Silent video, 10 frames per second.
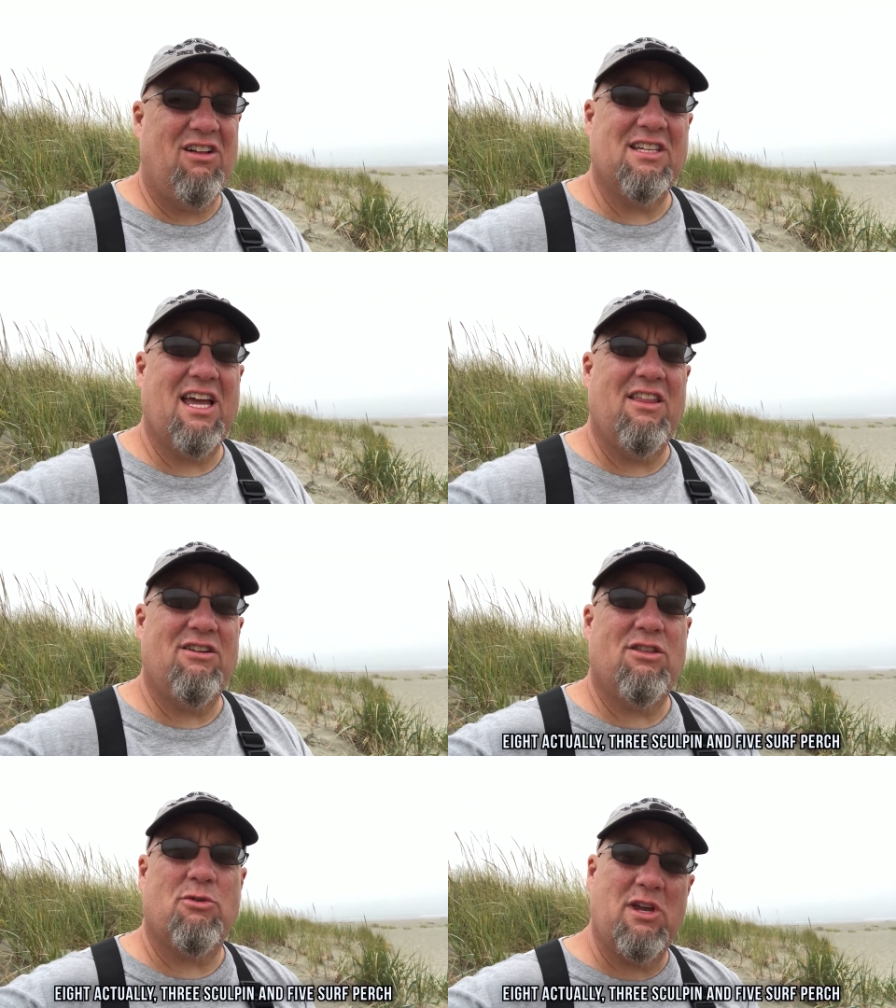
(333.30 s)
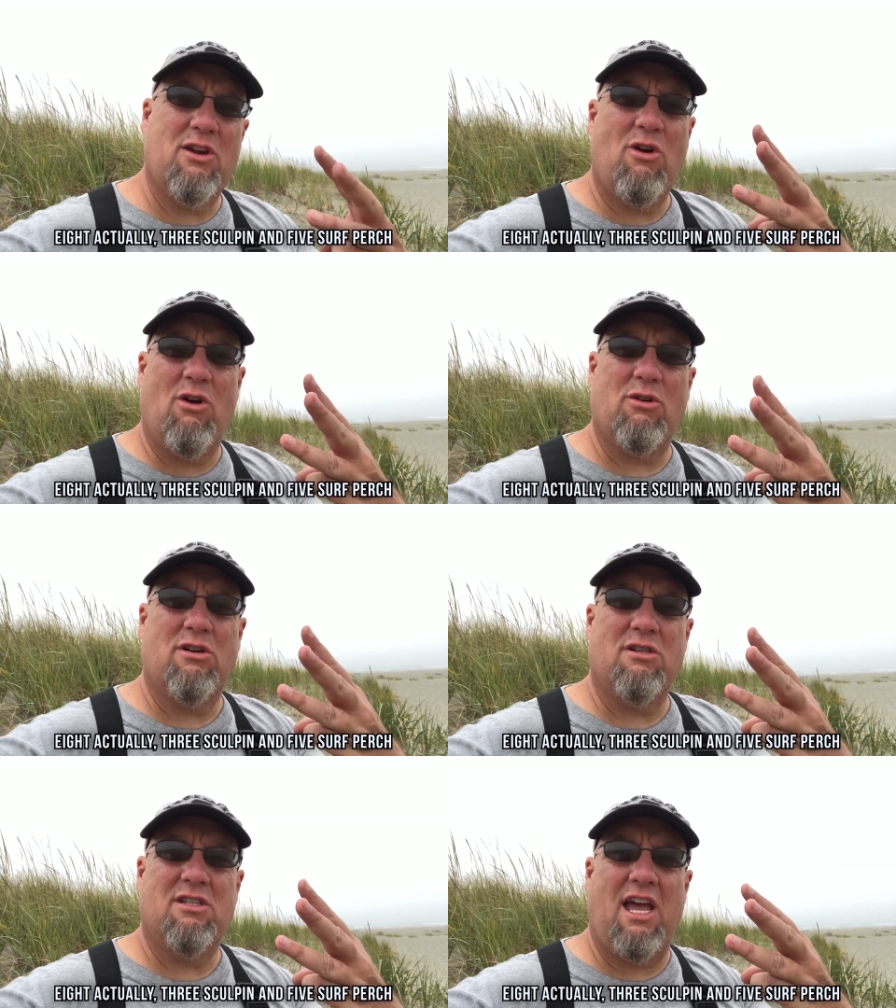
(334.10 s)
altogether, 3
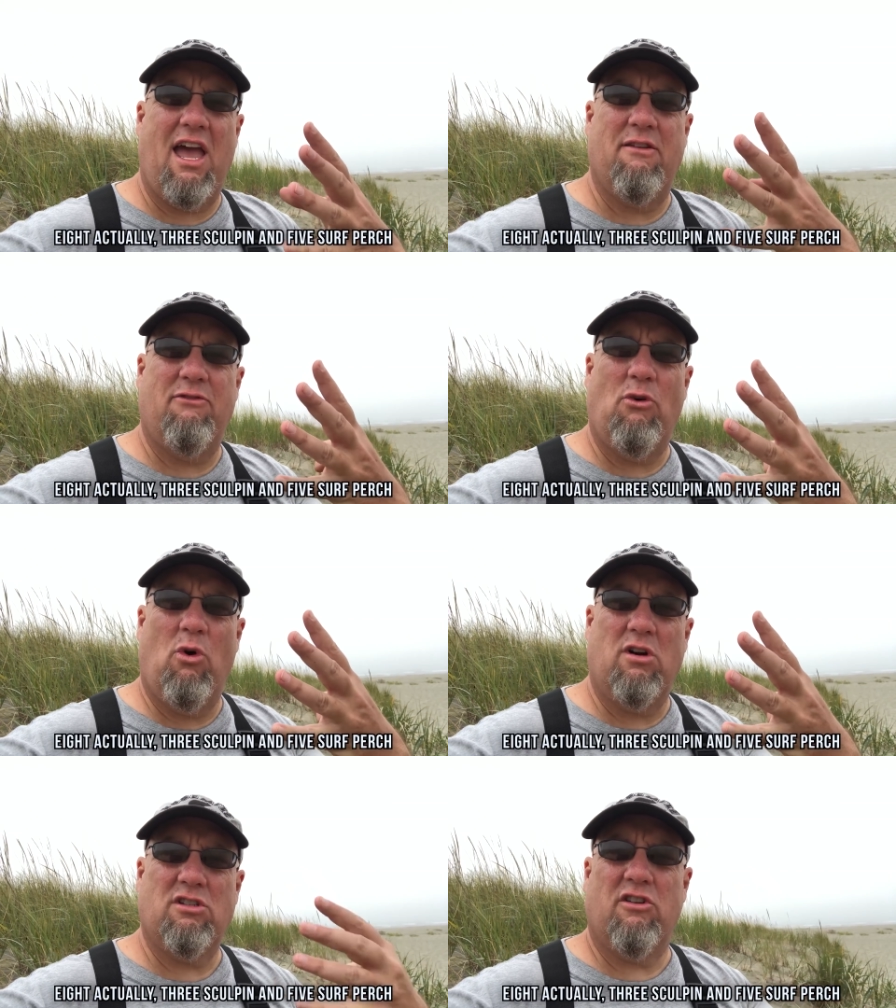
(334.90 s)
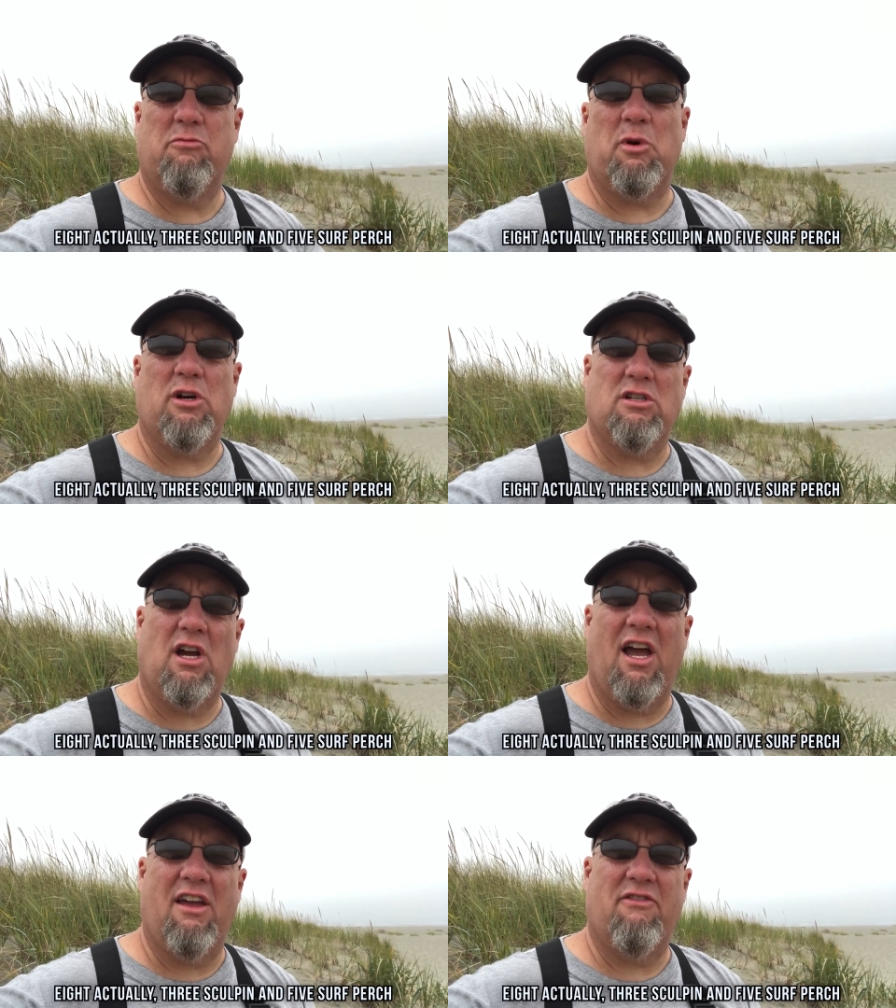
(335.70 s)
croakers and 4 surf perch,
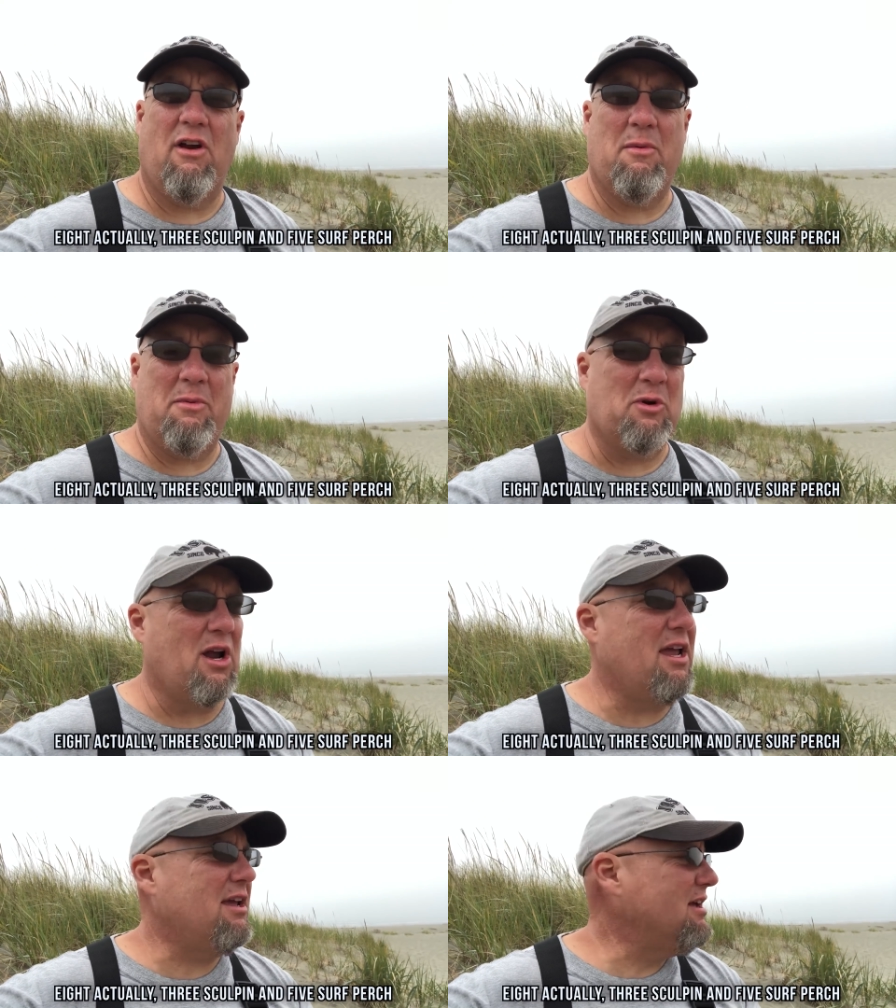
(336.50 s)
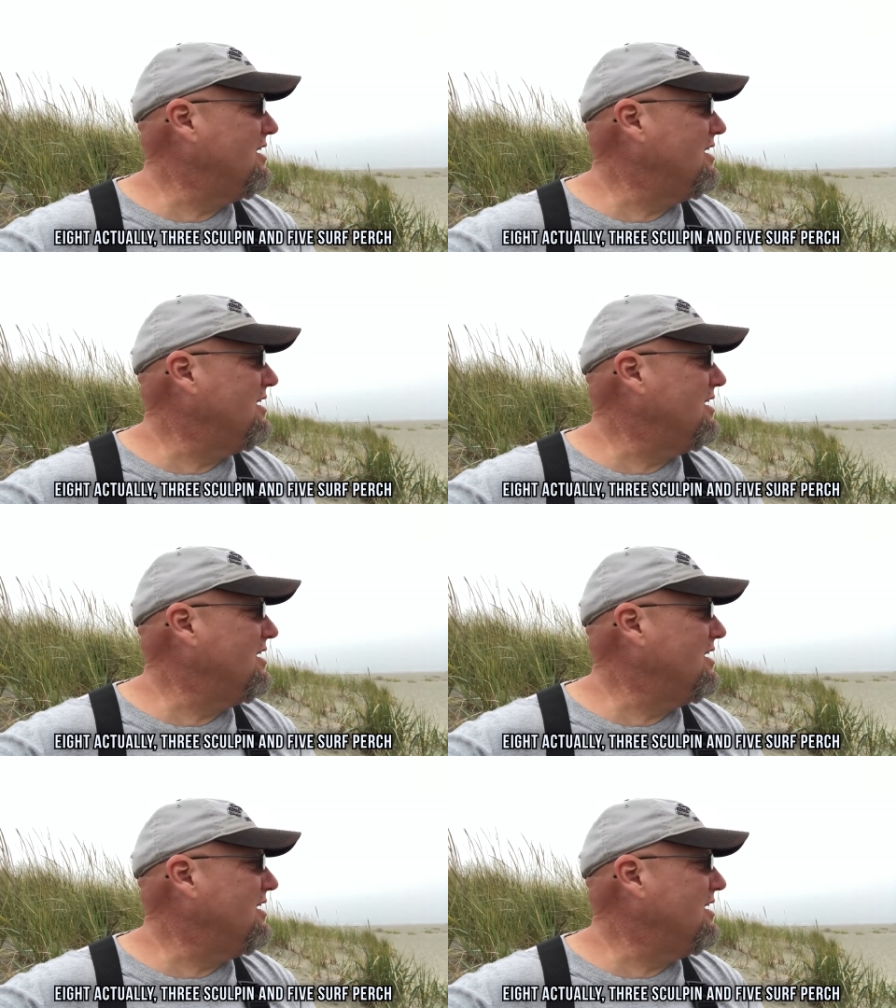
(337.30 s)
if I remember right.